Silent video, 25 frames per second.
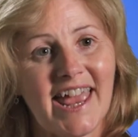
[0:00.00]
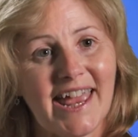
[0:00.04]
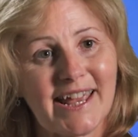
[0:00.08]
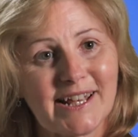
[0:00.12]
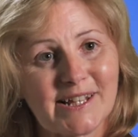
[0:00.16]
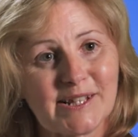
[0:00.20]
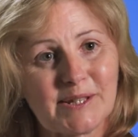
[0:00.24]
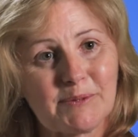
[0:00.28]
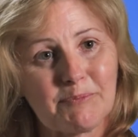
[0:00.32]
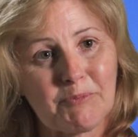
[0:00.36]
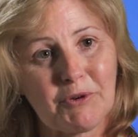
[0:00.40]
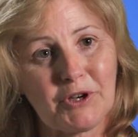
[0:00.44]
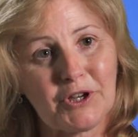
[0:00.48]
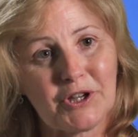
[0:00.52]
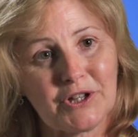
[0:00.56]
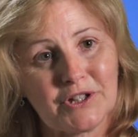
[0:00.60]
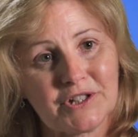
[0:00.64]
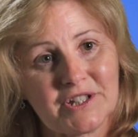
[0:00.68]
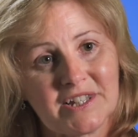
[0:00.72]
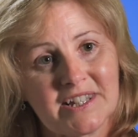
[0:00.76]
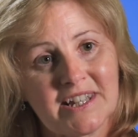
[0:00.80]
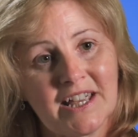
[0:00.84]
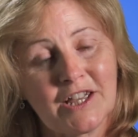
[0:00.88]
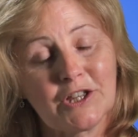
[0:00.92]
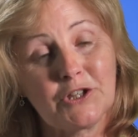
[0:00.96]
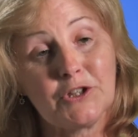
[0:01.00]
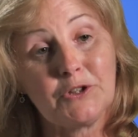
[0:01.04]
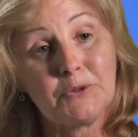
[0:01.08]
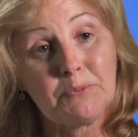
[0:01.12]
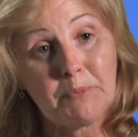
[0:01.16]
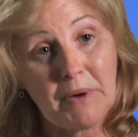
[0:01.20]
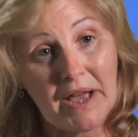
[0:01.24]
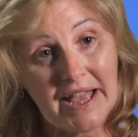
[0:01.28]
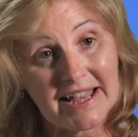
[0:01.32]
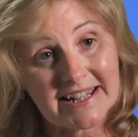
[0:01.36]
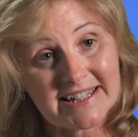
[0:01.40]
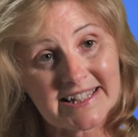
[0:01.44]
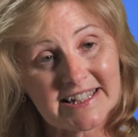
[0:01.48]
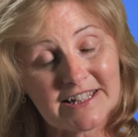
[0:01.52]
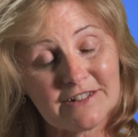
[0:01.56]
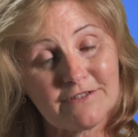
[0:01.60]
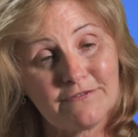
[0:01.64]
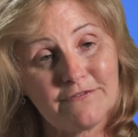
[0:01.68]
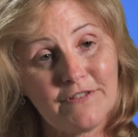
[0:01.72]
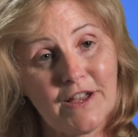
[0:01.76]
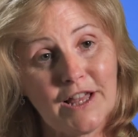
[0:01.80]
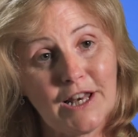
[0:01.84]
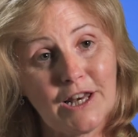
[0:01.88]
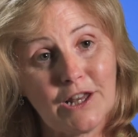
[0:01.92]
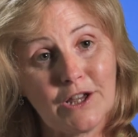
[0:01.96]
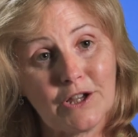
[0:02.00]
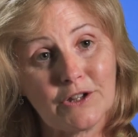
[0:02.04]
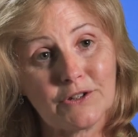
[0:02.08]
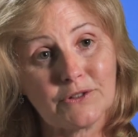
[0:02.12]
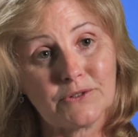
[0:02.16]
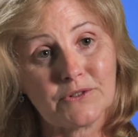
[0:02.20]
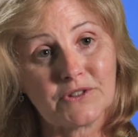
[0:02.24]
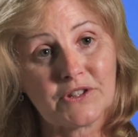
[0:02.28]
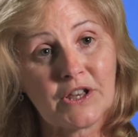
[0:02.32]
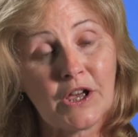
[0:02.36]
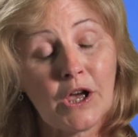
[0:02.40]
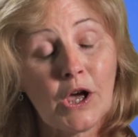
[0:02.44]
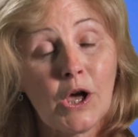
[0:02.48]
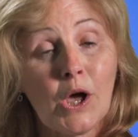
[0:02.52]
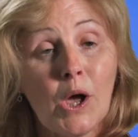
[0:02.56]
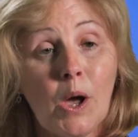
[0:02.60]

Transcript: expert EUPATI fellows,